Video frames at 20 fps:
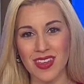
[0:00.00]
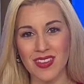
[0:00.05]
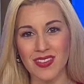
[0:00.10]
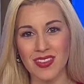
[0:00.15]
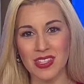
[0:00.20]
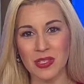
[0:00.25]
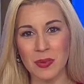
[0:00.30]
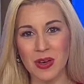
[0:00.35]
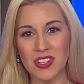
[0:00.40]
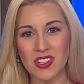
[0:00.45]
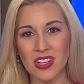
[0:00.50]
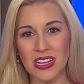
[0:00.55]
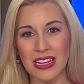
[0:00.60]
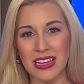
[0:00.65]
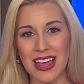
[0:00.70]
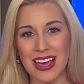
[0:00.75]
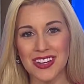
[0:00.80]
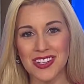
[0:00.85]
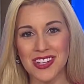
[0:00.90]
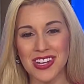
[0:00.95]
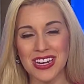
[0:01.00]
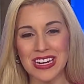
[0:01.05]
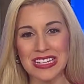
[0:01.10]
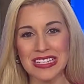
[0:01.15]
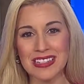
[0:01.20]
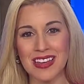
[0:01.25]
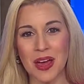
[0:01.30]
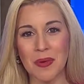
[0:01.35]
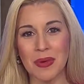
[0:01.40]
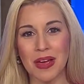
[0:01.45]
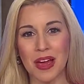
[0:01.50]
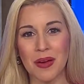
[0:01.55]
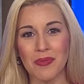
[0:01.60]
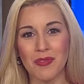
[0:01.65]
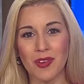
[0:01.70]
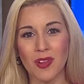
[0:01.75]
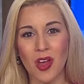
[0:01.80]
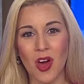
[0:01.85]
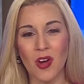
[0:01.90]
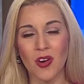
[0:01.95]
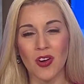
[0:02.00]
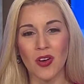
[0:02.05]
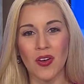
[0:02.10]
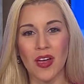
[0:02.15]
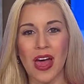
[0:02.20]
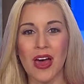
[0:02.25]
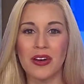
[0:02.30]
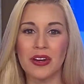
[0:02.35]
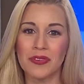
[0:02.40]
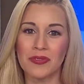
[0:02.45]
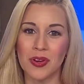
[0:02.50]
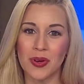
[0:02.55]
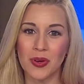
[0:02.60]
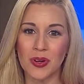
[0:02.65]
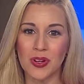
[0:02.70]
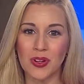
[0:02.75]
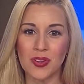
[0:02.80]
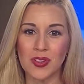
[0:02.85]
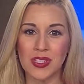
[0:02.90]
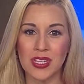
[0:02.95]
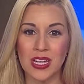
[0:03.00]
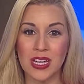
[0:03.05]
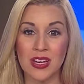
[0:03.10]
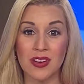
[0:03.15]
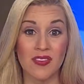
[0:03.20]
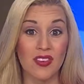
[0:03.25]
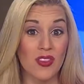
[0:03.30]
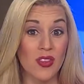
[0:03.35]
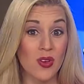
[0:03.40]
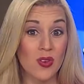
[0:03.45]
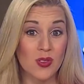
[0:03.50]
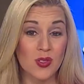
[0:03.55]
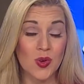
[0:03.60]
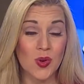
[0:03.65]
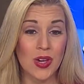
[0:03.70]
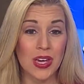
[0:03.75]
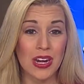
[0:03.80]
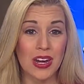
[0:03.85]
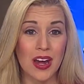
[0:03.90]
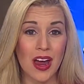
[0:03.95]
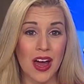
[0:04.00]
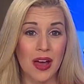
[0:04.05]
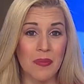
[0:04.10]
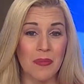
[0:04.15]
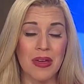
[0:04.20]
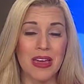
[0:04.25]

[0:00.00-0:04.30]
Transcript: The special election is coming up for Lauderdale County voters. For those who cannot